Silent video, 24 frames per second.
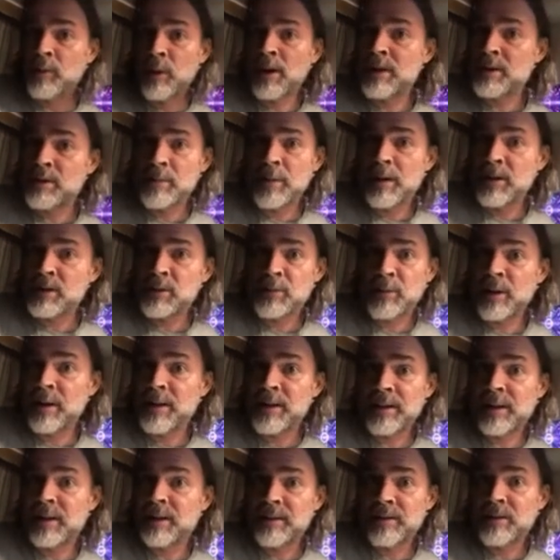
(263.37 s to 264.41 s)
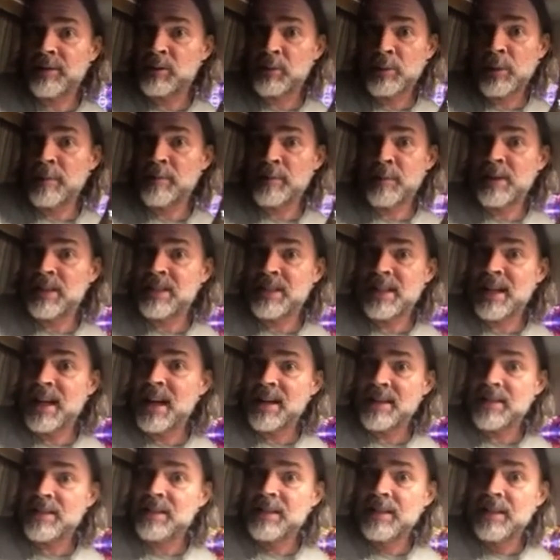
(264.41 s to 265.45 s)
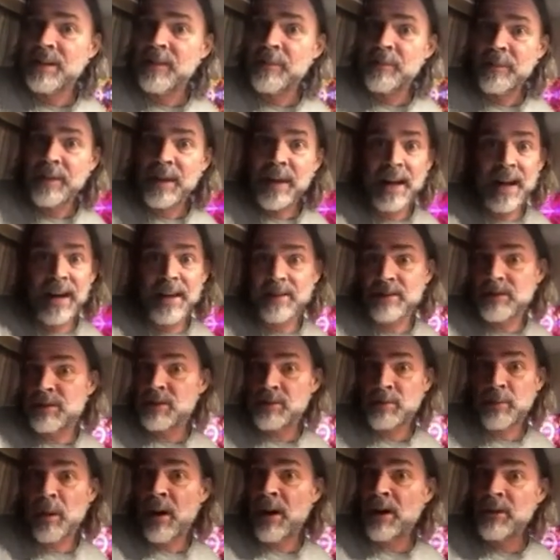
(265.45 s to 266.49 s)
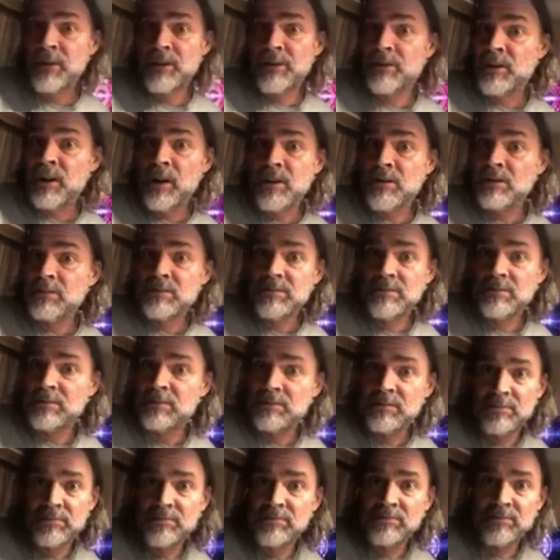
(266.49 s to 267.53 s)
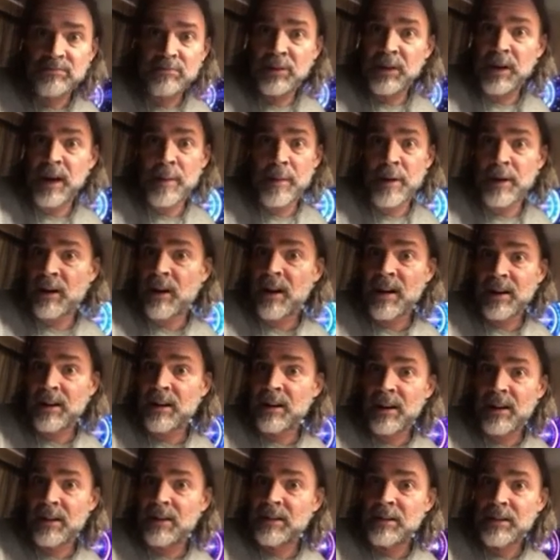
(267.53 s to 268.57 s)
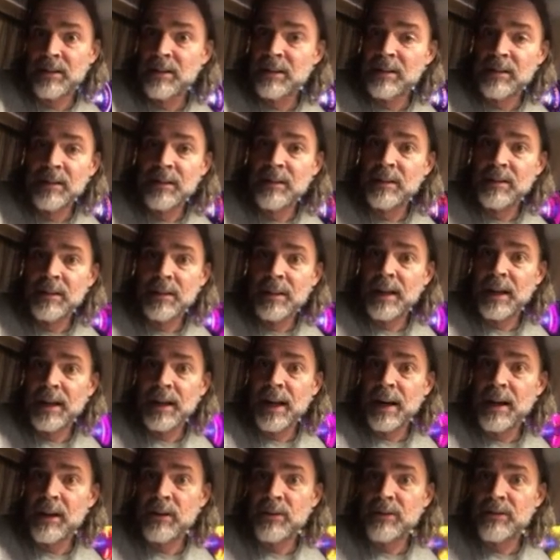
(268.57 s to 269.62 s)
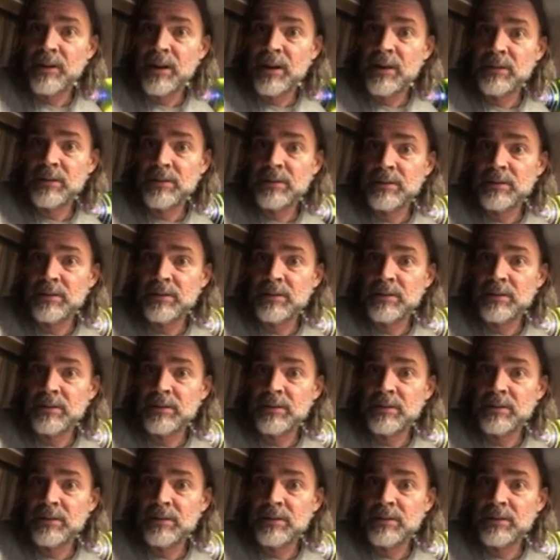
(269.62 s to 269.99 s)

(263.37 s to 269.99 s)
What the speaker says: my Sprint PCS, and I just bought a new phone, put it on my credit card, and I got a new phone.